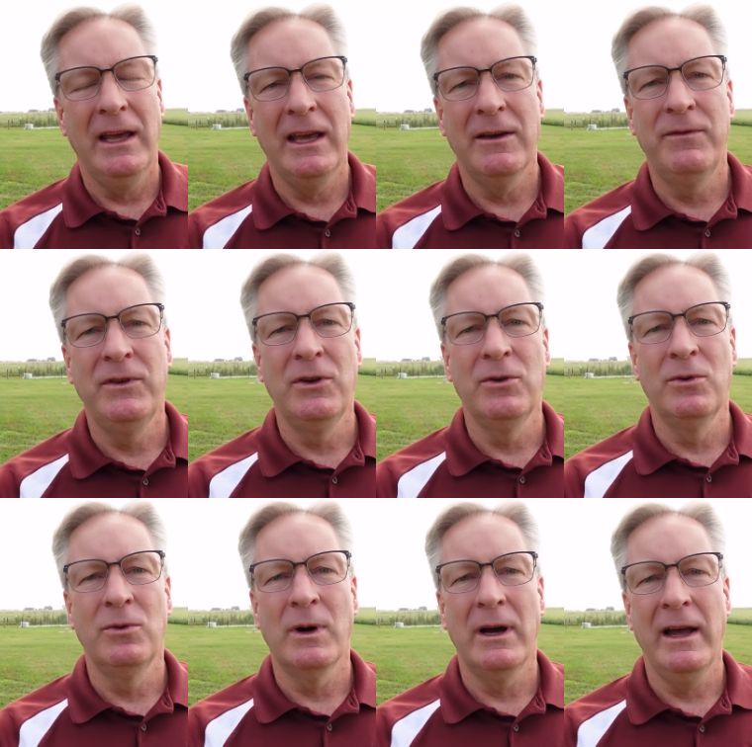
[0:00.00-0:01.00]
If
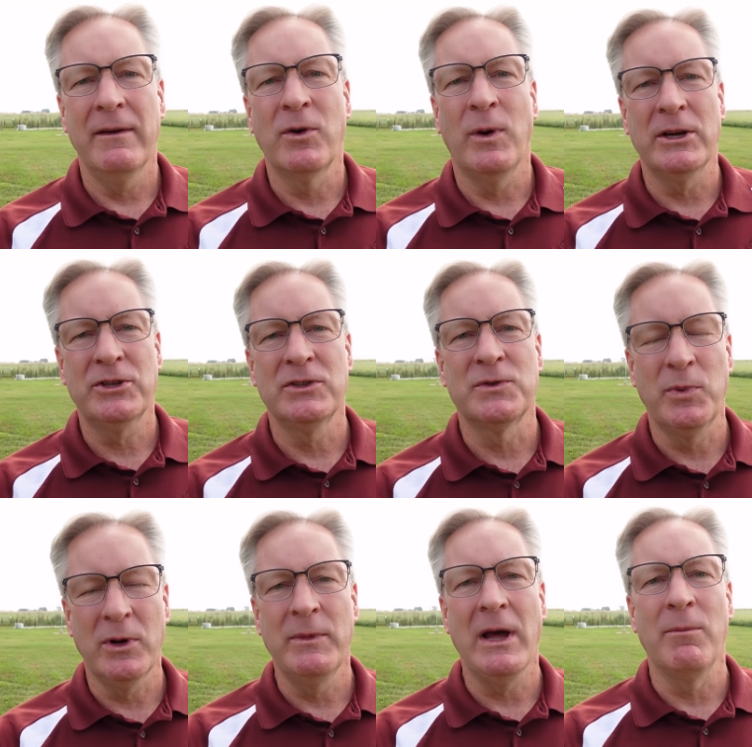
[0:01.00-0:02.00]
you have questions,
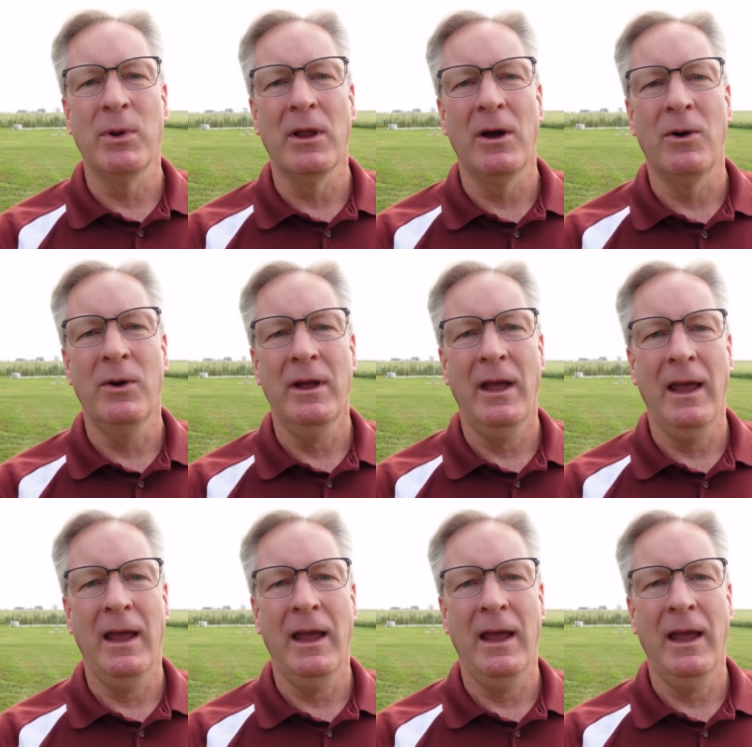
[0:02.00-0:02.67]
put them down below,